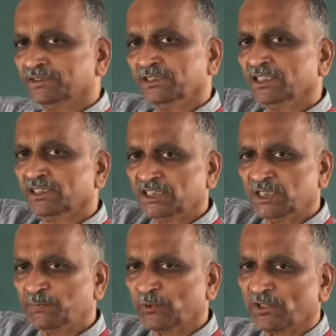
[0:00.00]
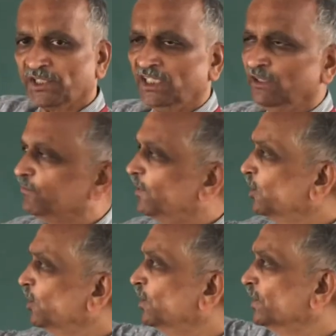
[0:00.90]
the reciprocating
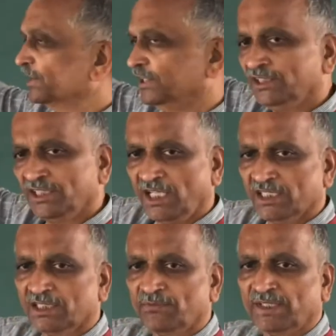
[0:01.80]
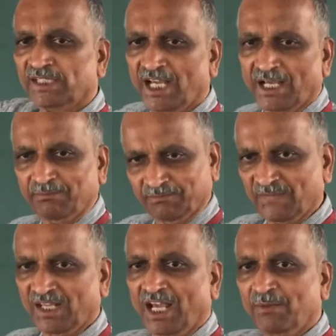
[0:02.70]
follower in case of a cam
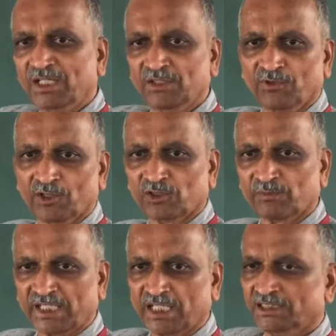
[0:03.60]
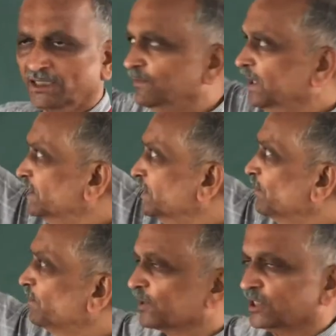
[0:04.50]
and follower mechanism.
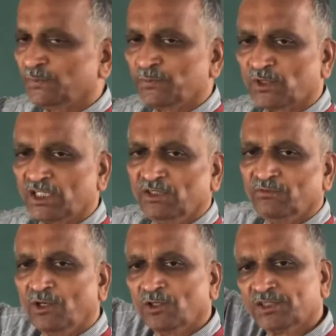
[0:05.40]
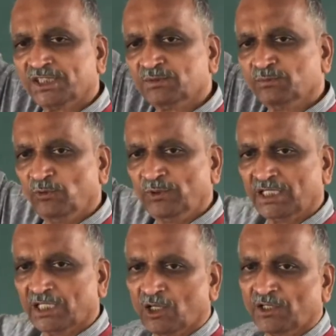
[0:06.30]
The reciprocating follower is
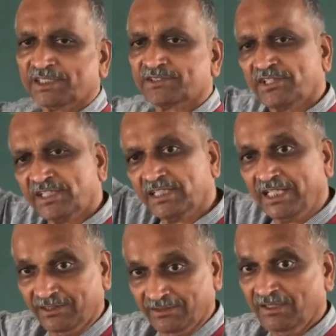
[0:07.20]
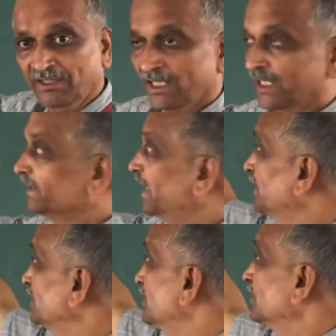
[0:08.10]
moving along a straight line, and
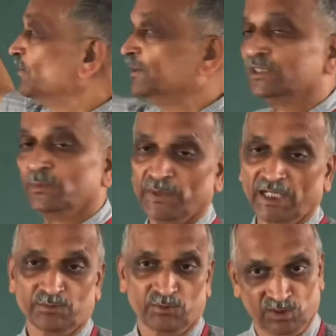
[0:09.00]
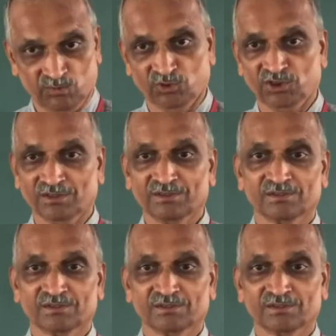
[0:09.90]
that is undergoing simple harmonic motion.